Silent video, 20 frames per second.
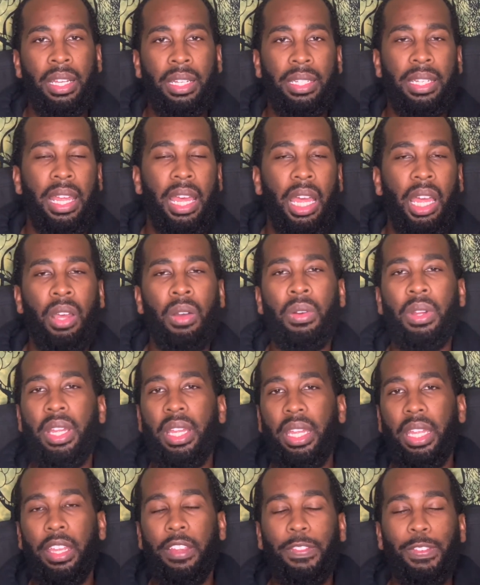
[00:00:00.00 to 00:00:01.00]
Now,
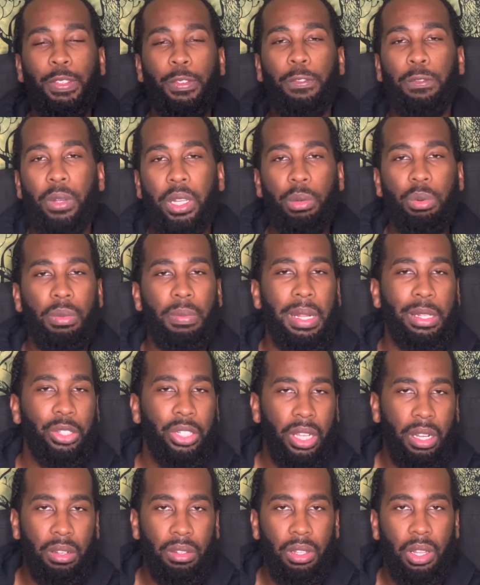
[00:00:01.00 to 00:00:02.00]
if you frequent my
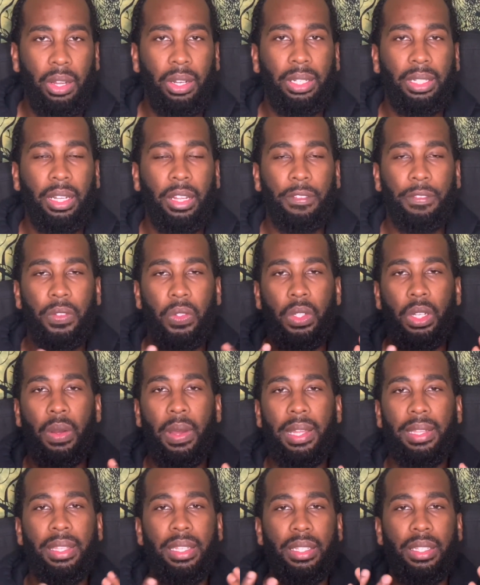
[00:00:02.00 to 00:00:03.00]
channel long enough, you know I think